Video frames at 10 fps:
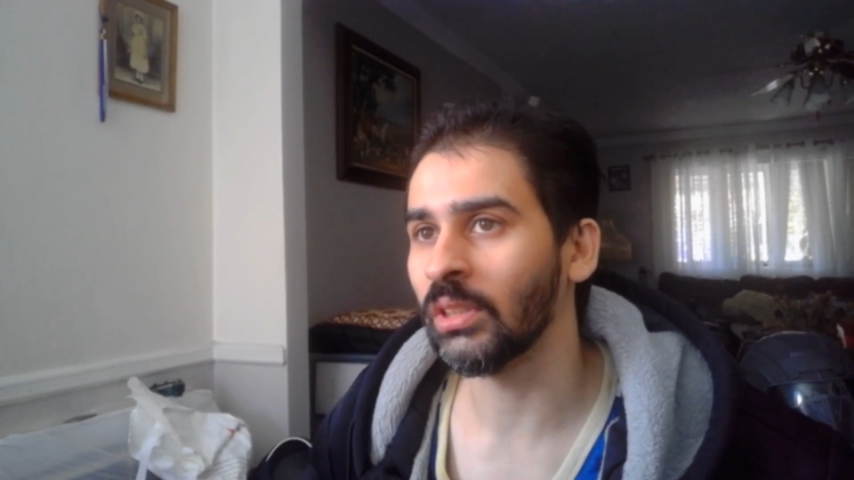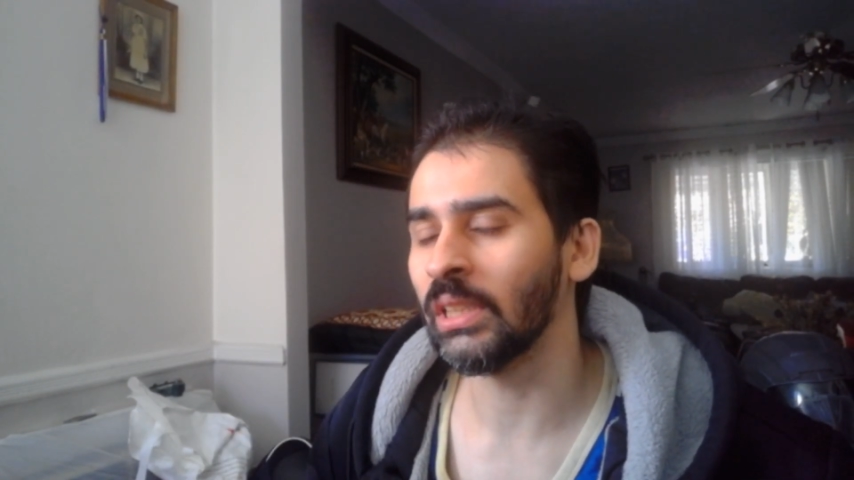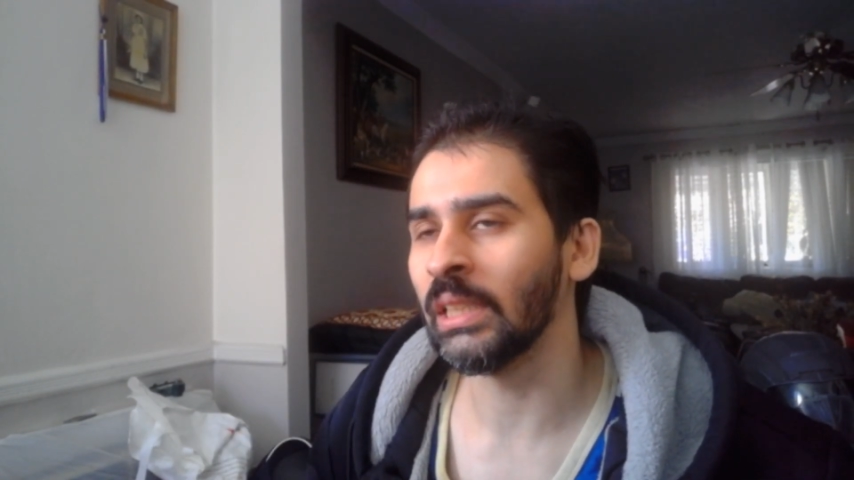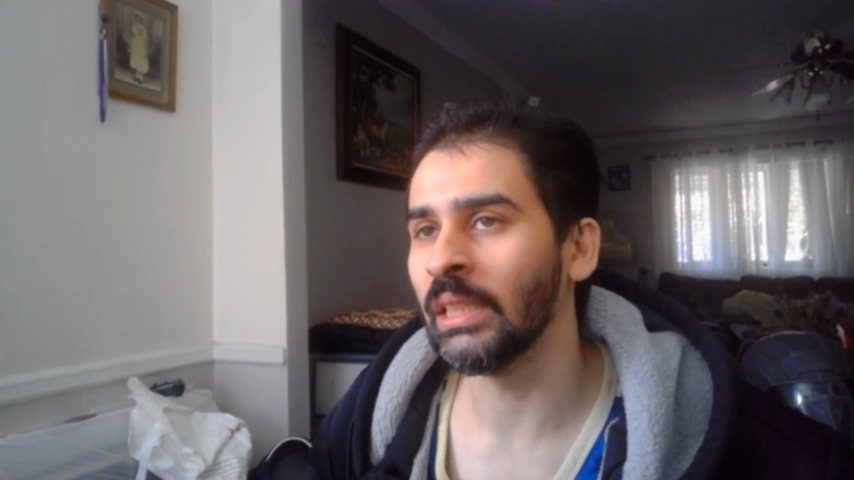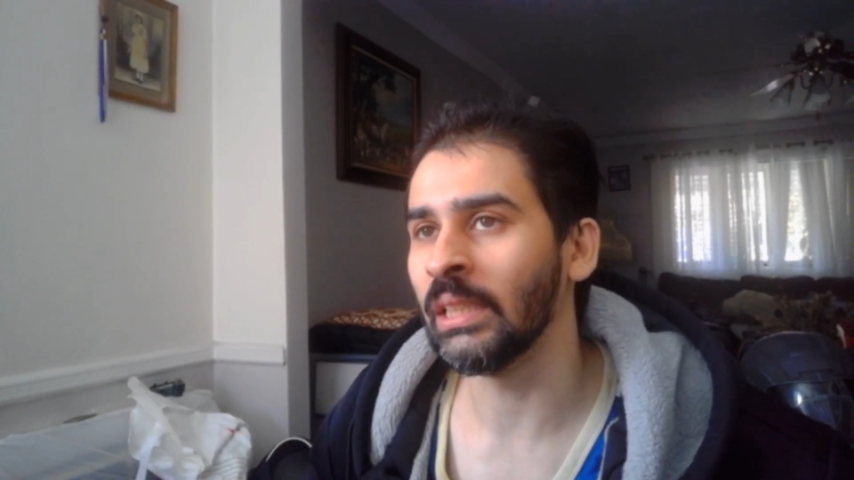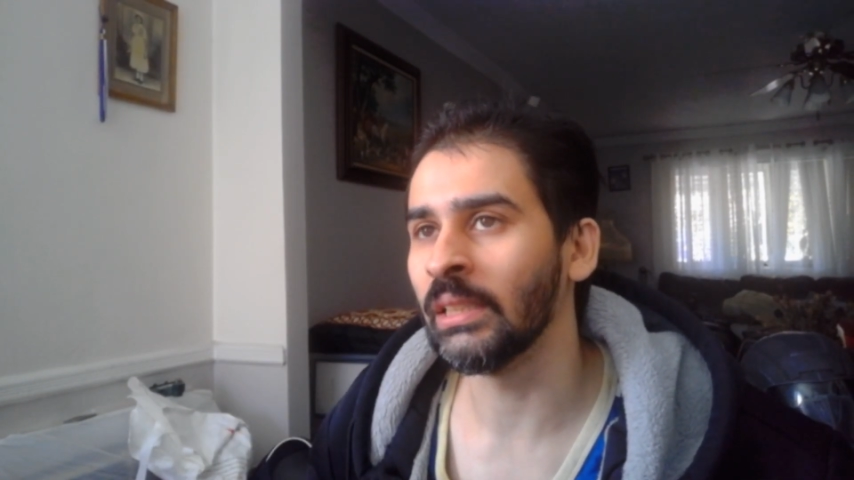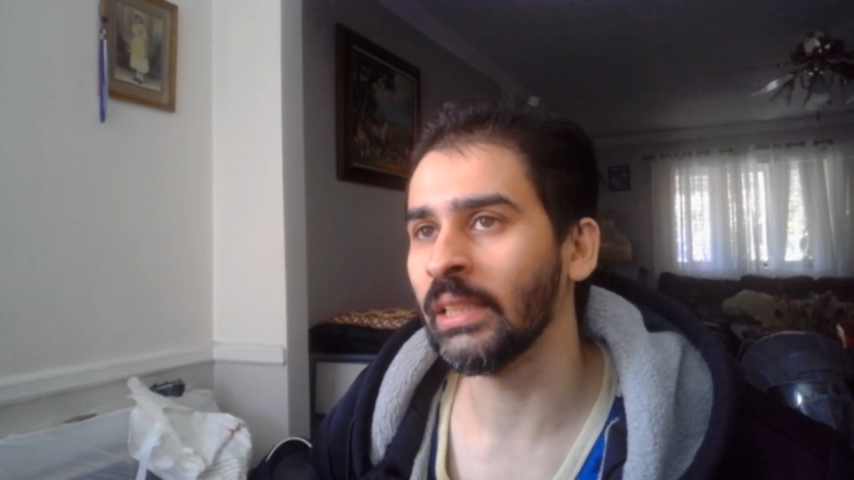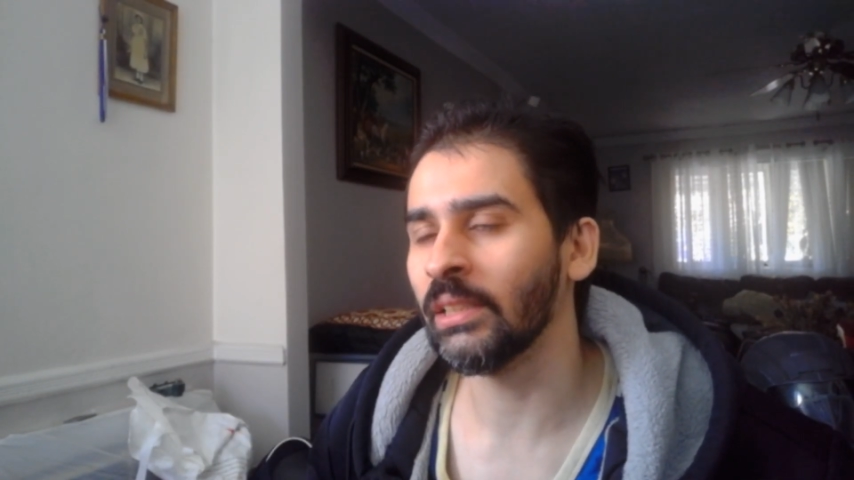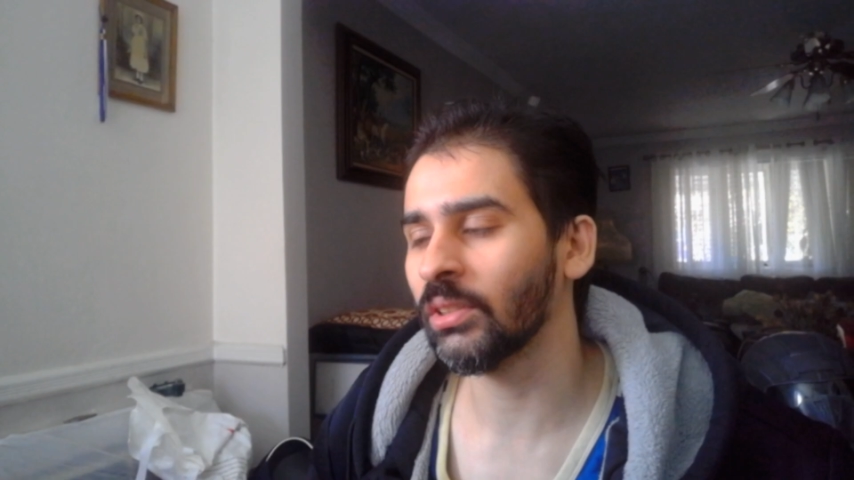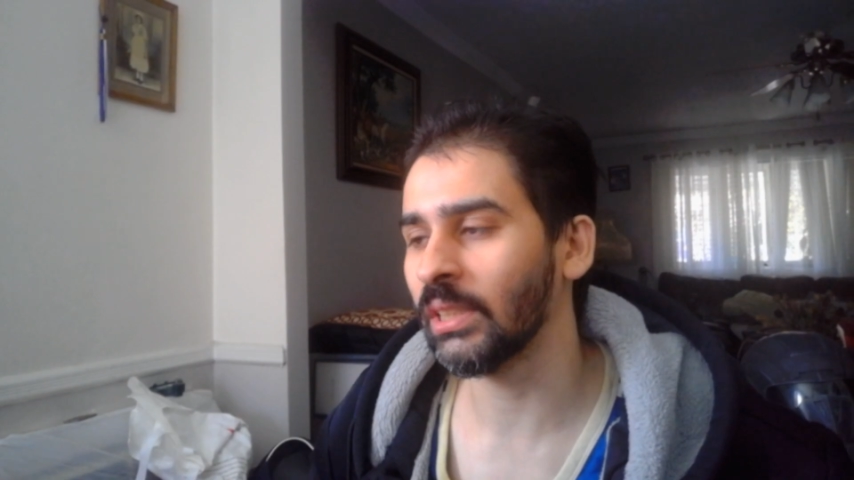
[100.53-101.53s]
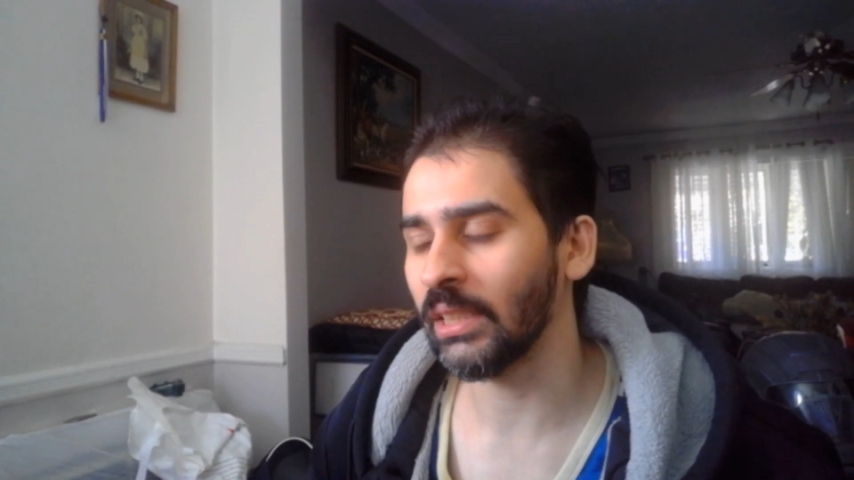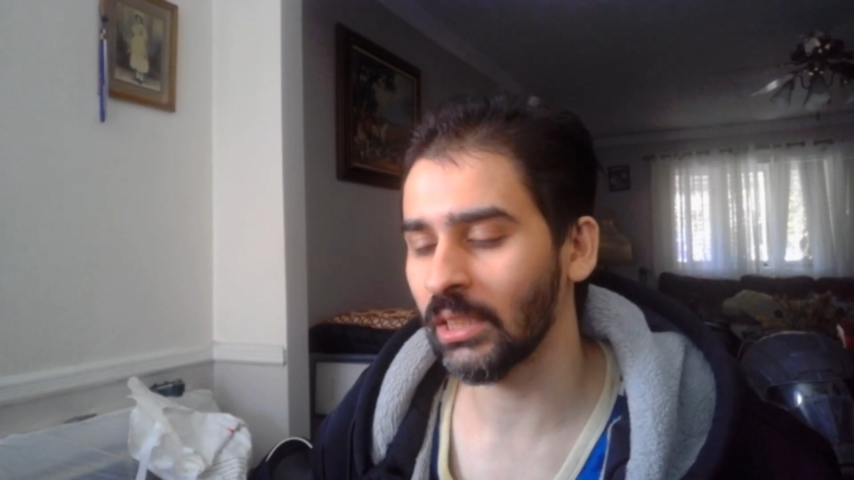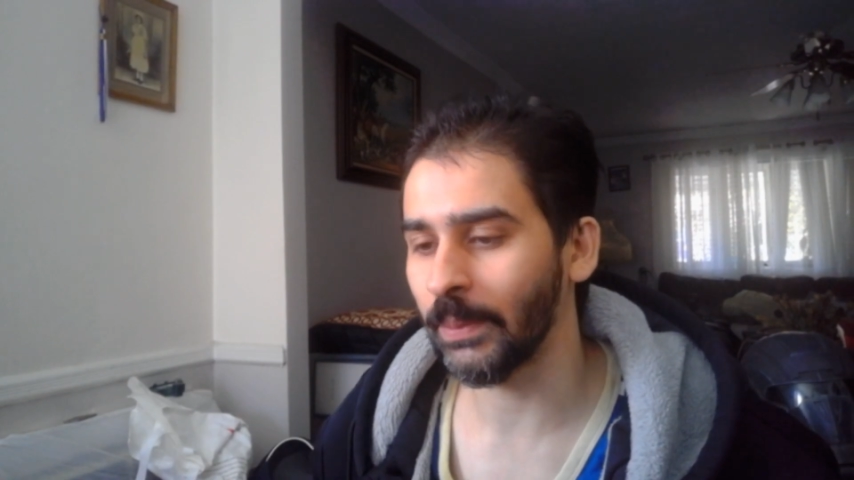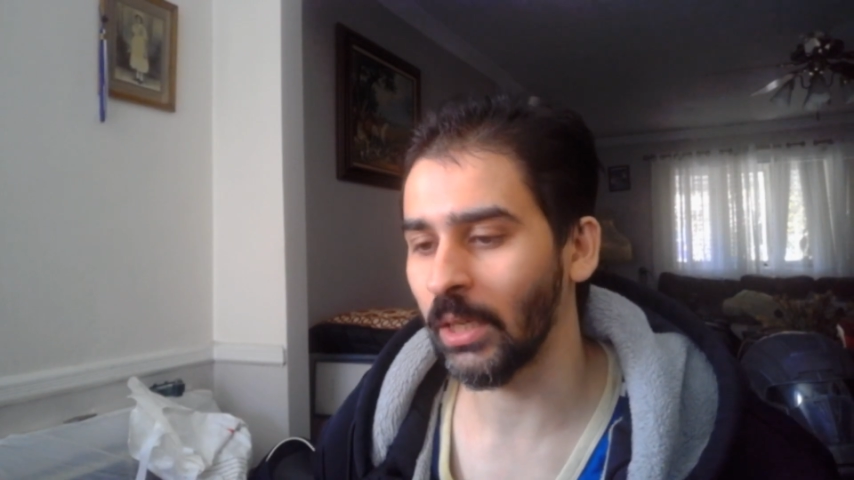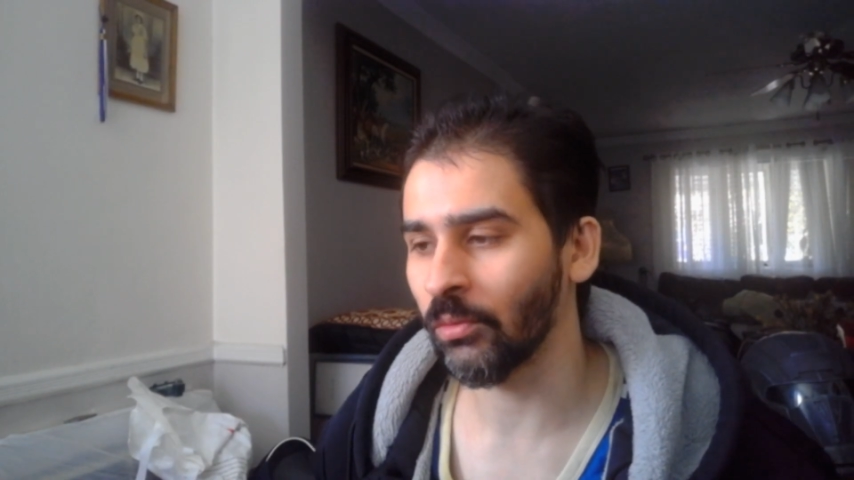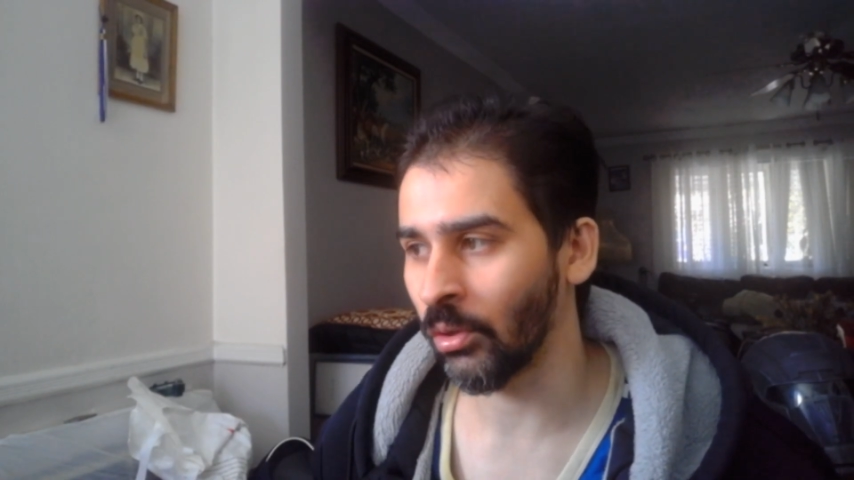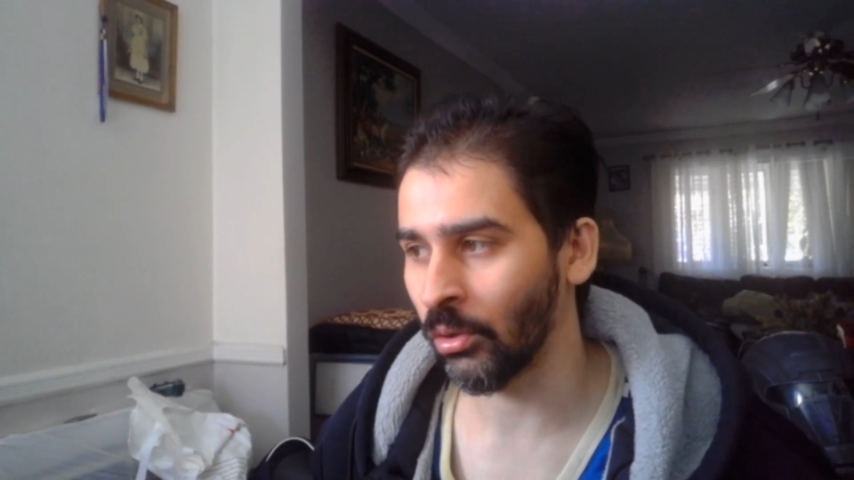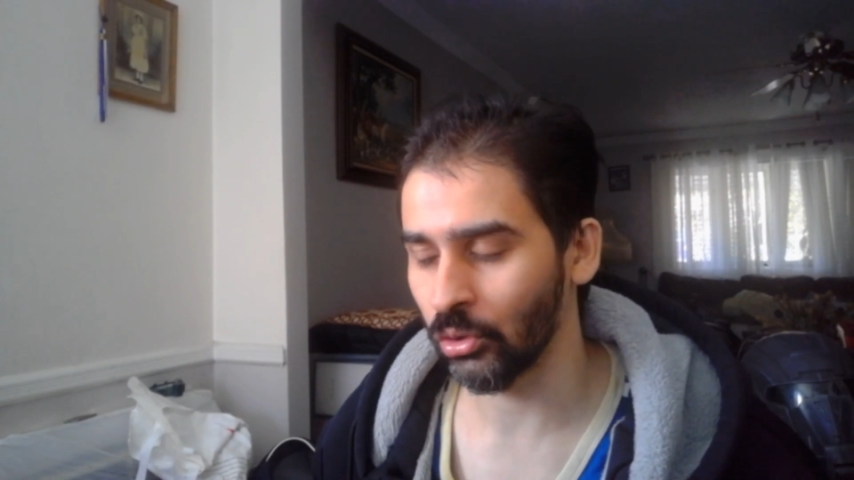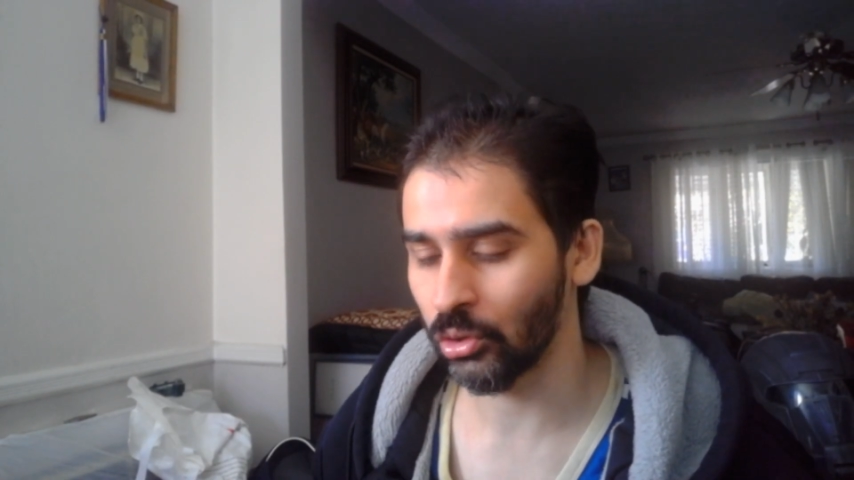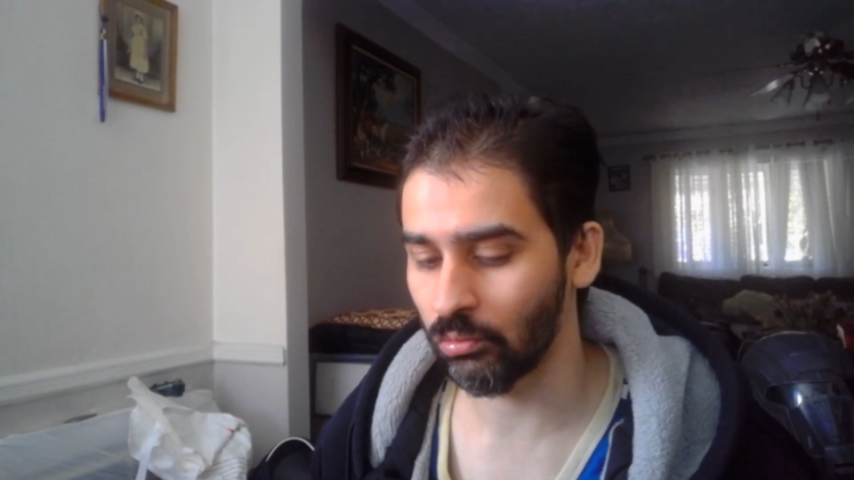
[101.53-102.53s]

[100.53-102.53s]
the DLC is about Rose